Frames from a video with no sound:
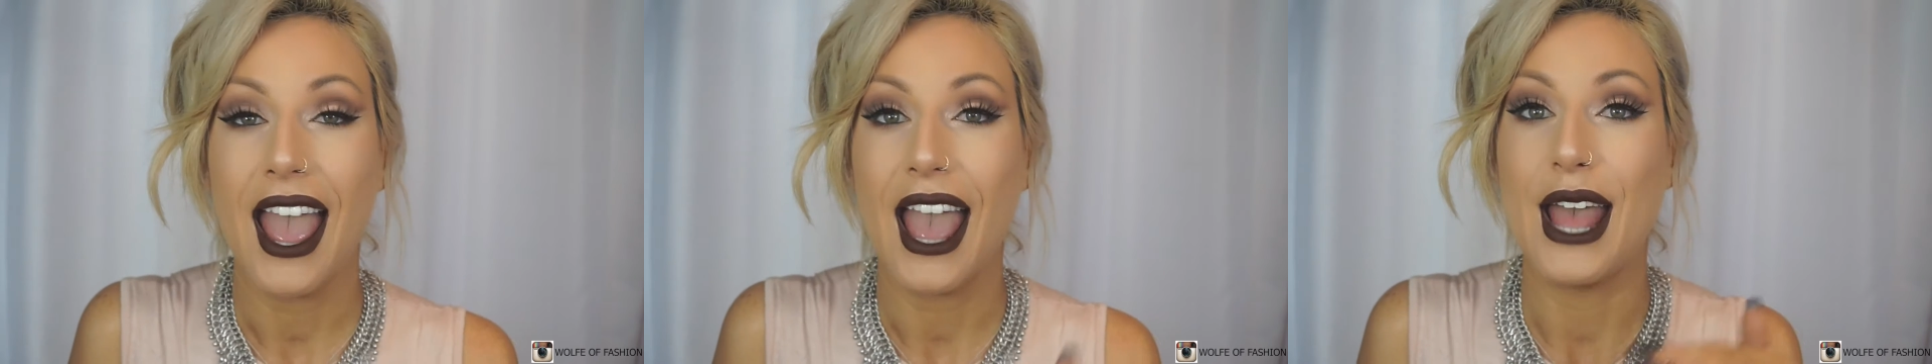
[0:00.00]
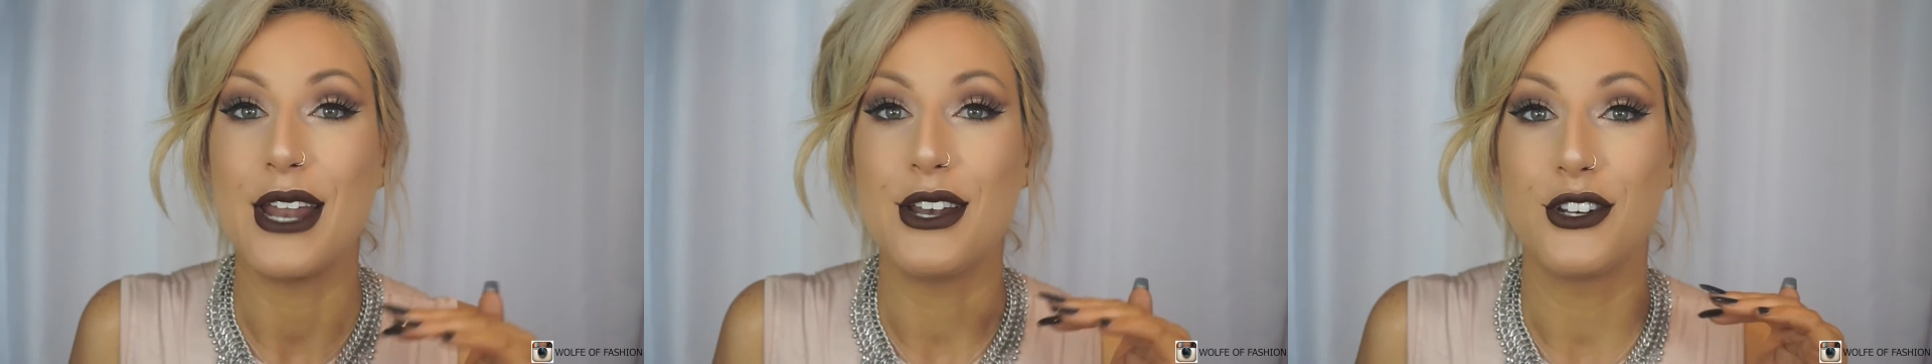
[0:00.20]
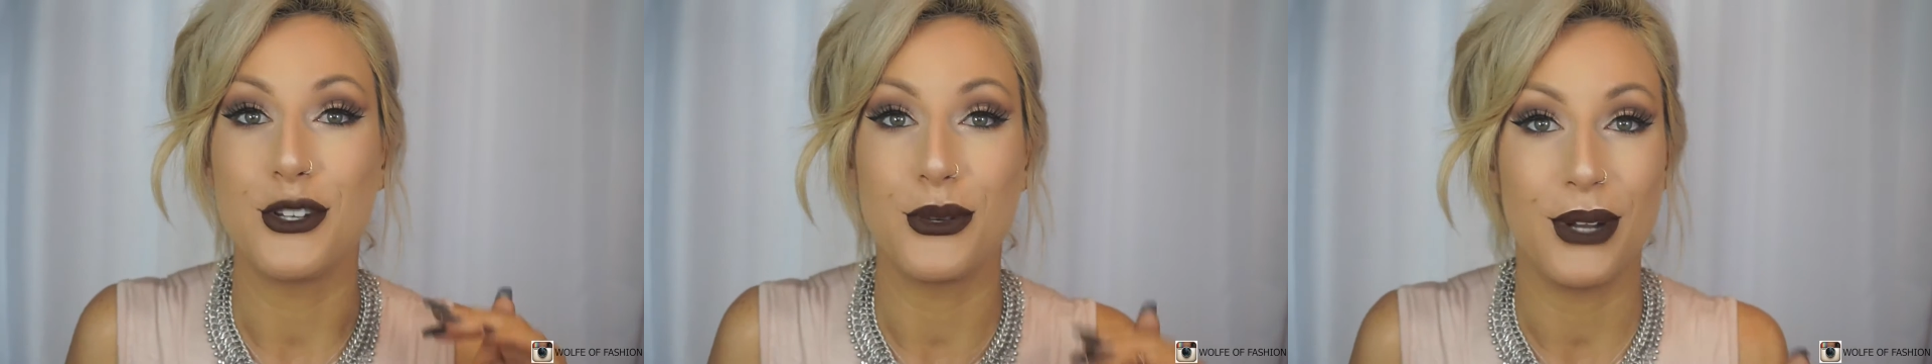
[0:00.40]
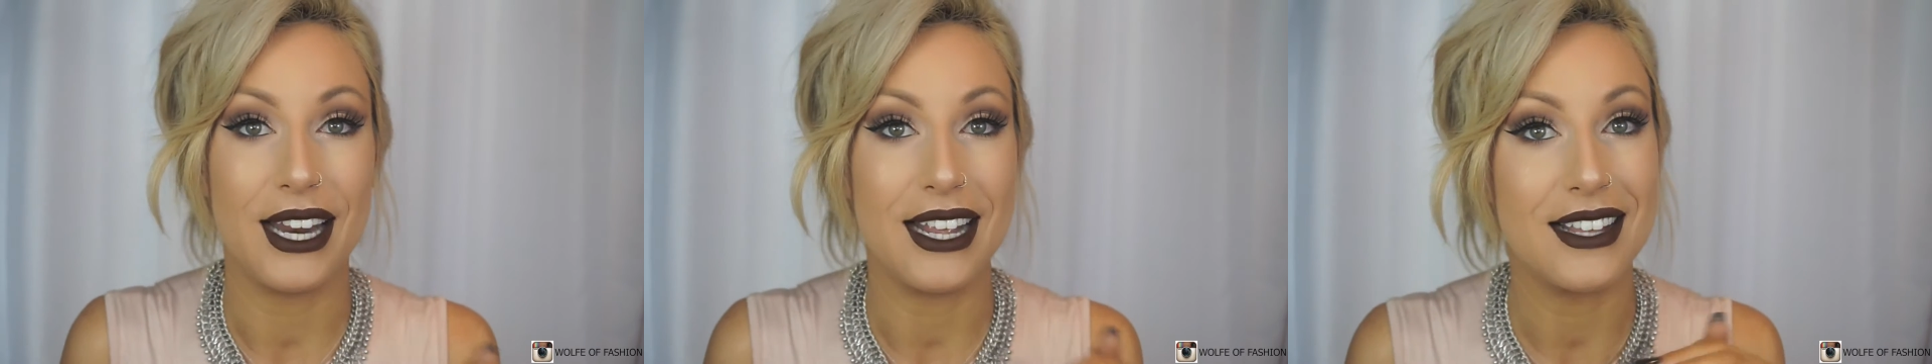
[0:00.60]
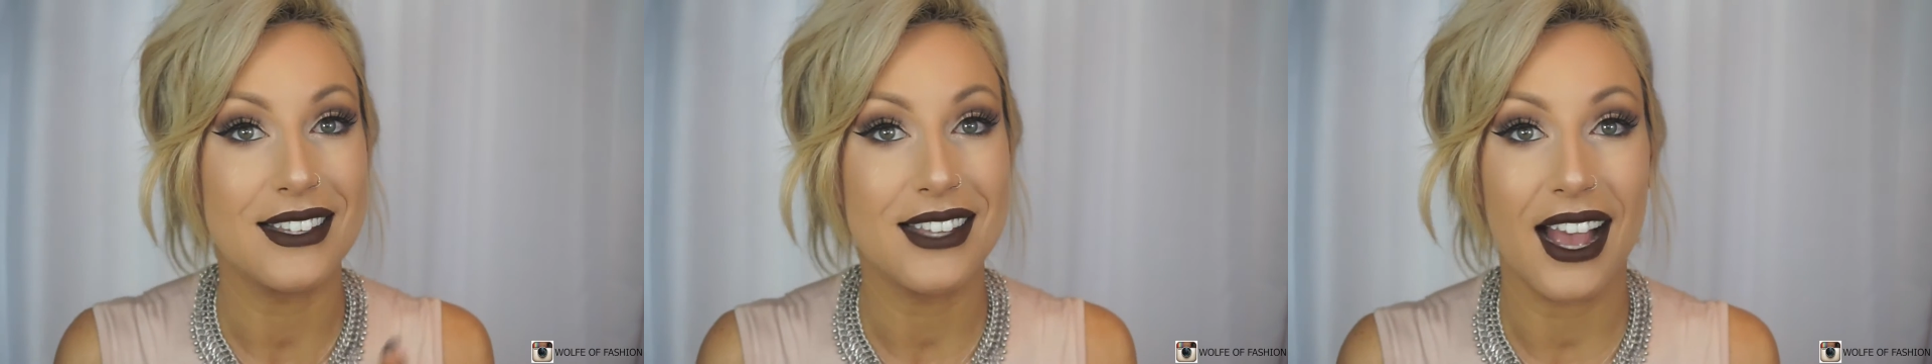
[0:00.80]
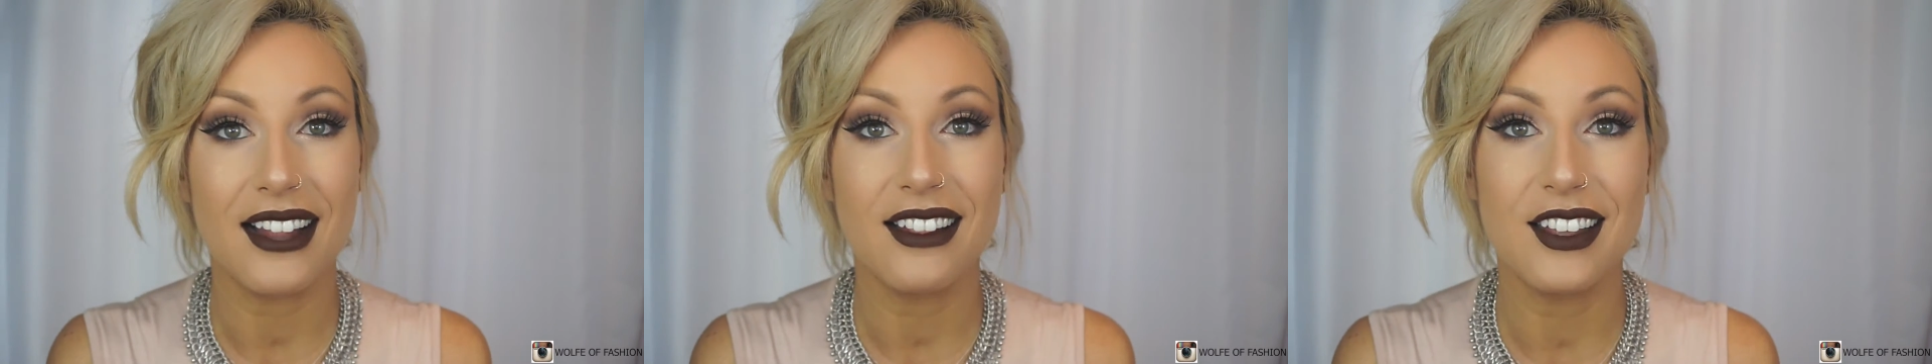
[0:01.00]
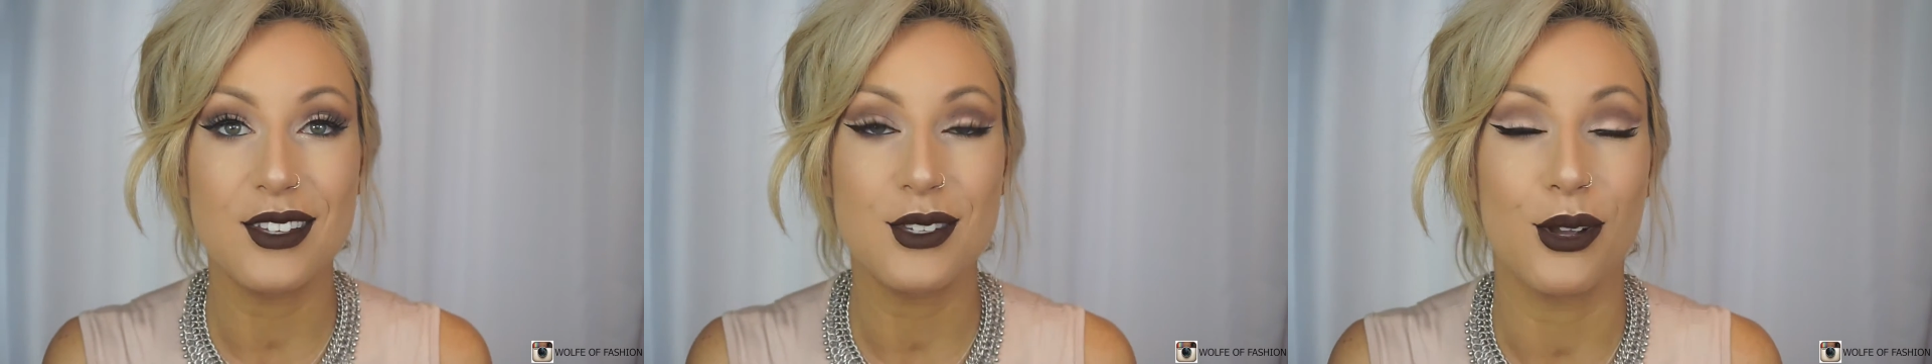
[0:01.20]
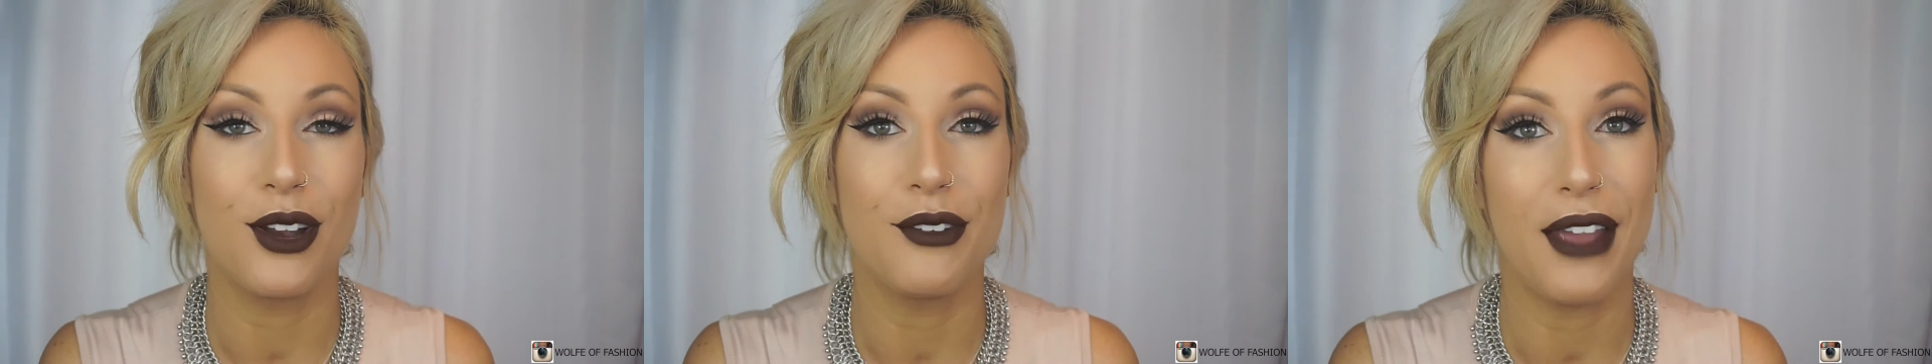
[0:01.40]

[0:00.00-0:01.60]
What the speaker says: and do it exactly sort